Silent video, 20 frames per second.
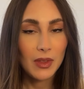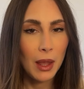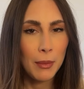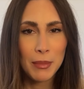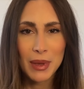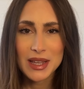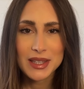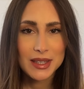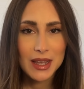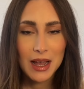
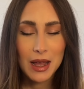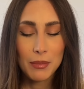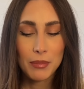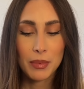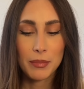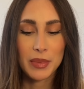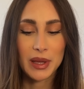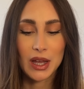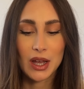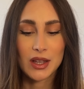mess
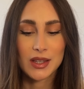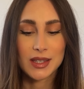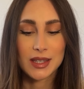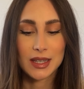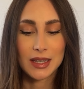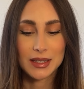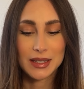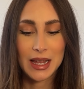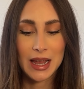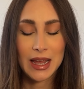up, because
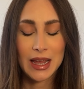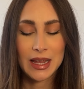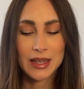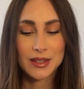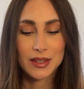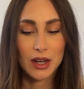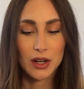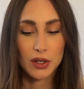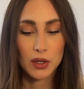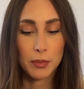they
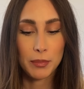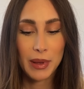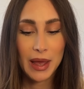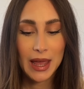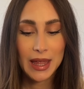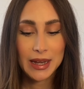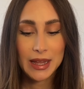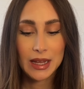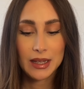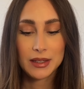start to
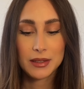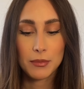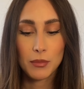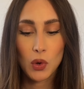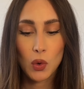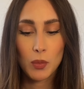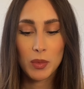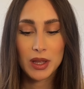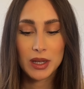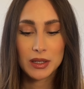panic the
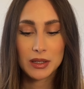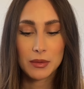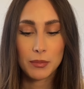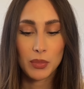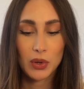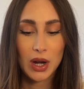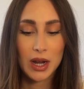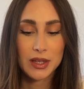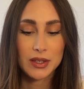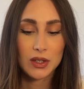moment the
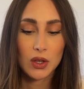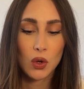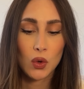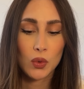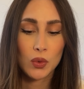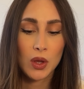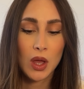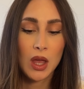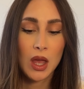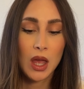price
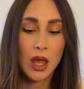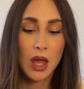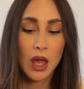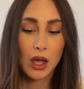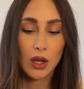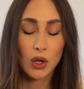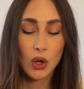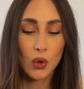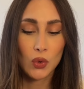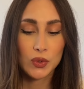
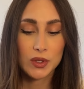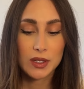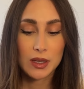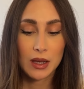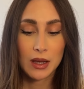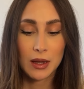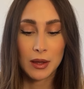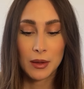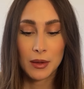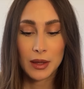goes
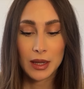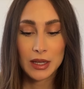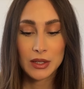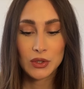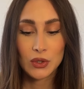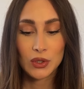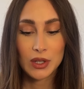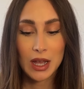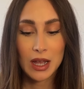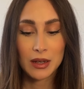
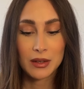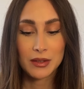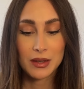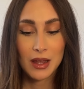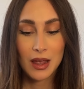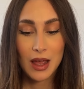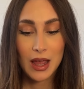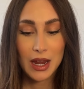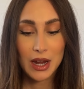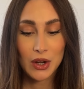into that
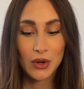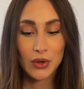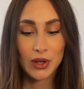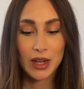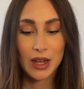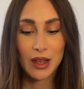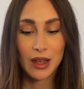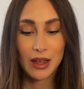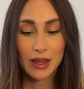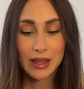
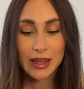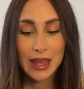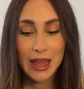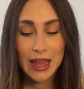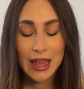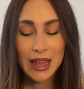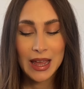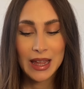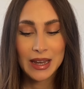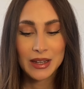area
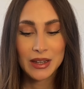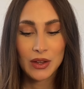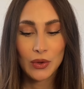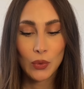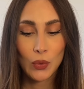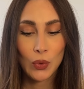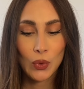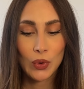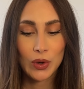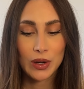again,
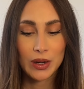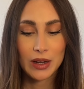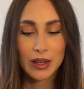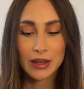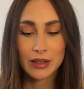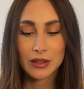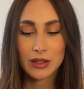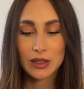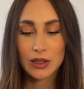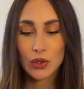or
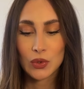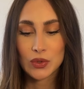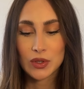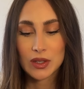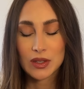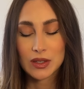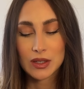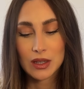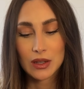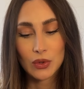it
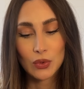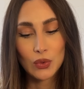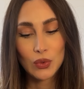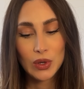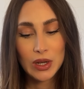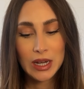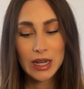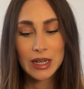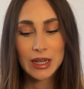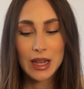closes
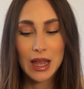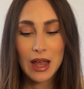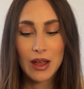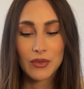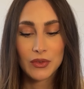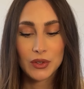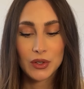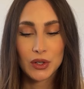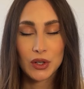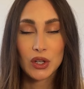green
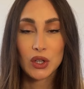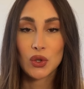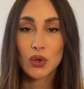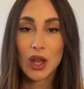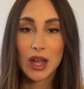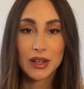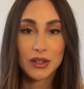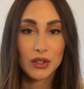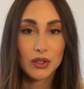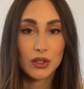after you
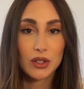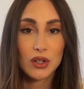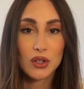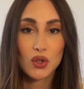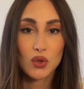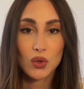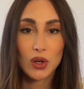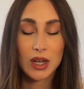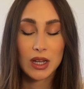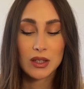enter the
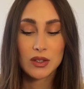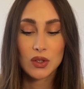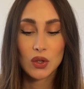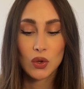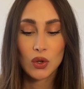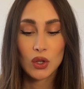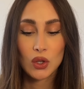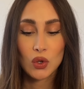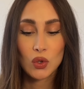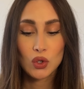trade. So
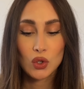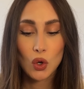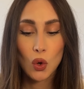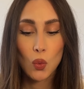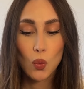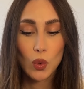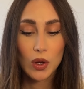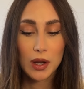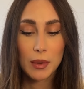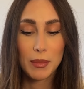you
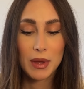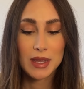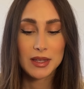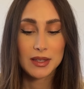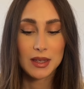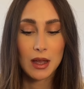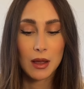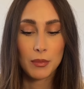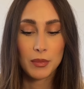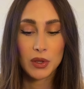don't want to
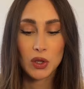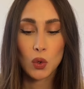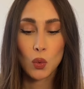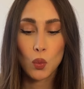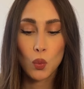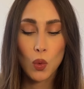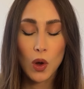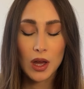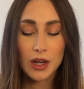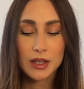mess up. You
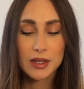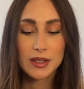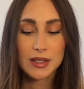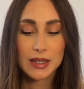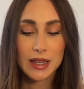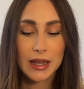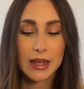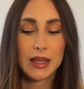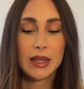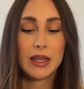want to
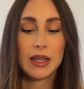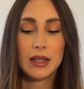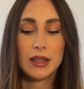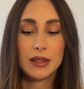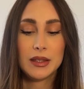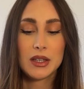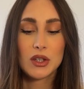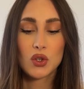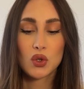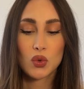stay
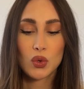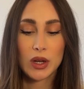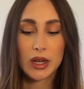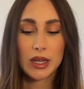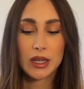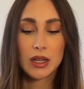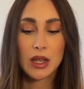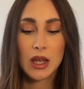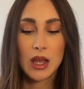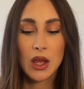in this
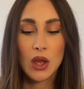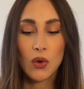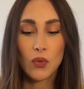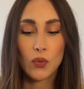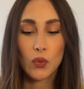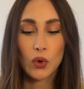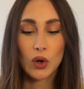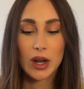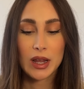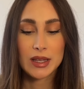trade
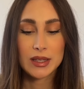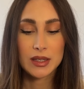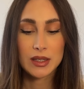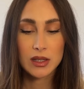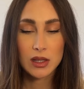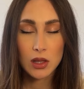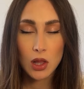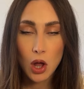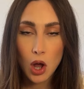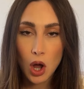for as
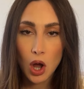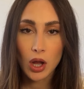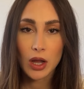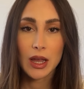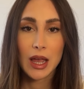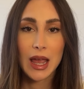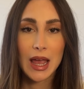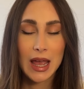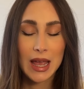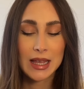
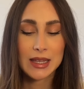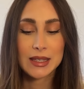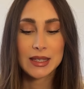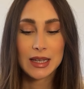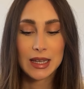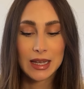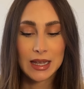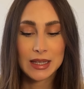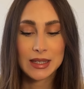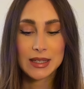long as
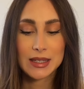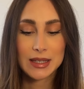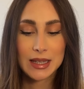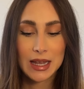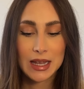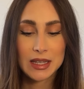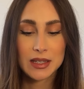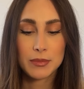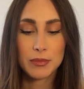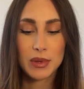it
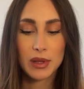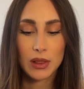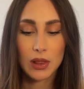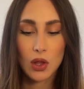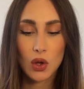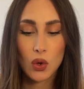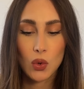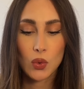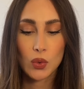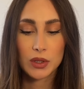stays
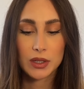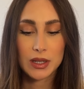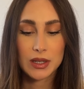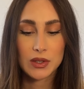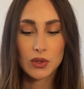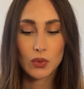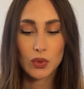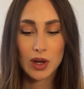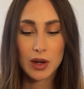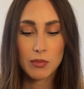below
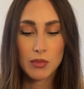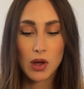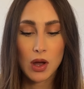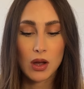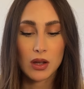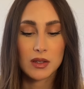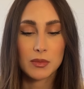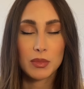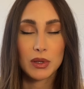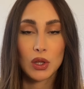this gray
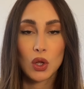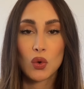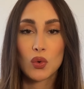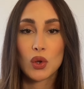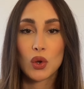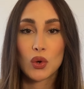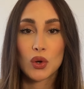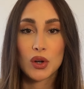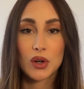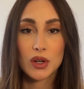box, below
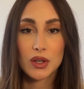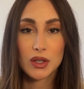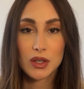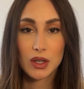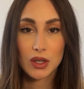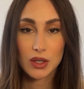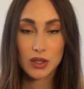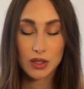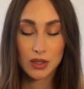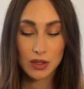your
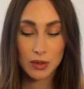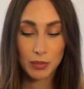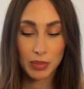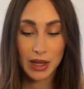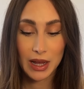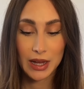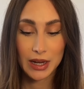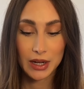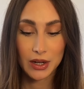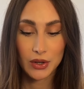
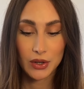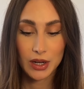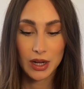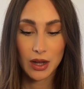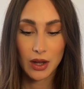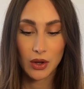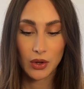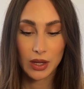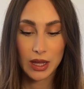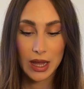supply
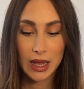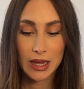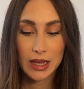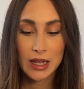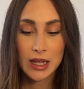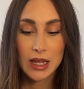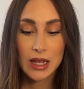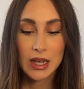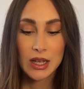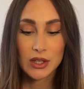area, okay?
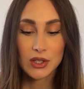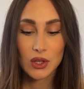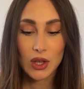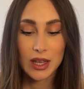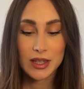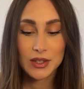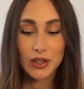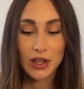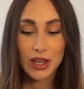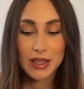So
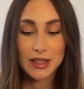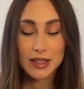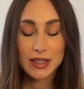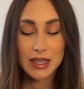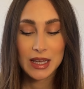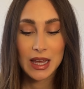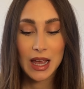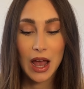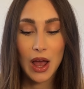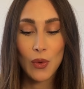as you can
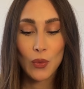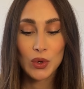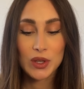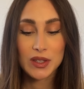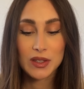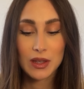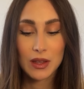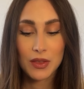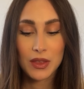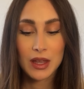see, I
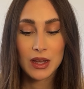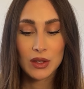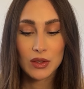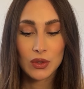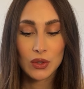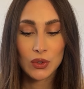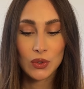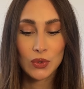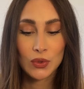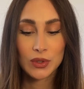was sitting
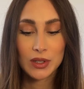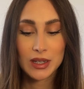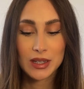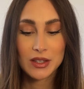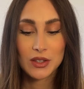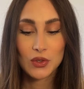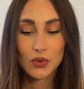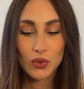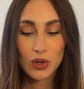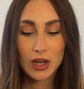through
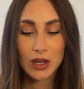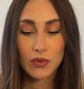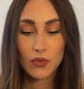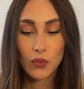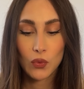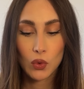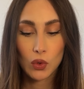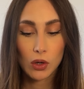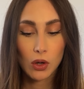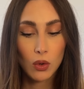this trade
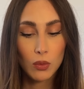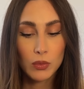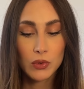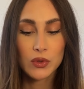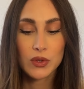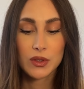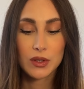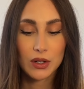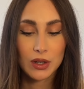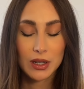for
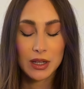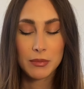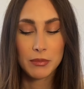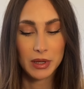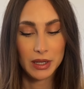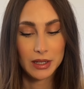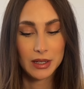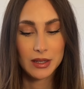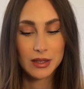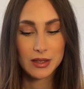almost 30
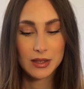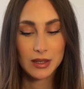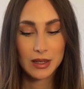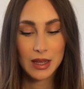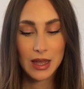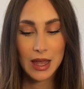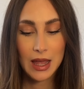minutes